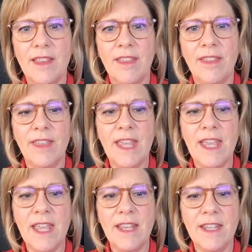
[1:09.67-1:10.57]

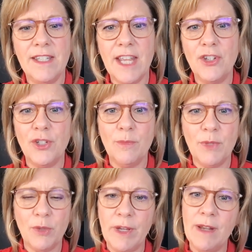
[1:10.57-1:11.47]
the tension
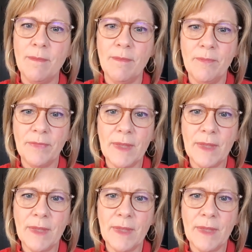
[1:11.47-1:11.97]
between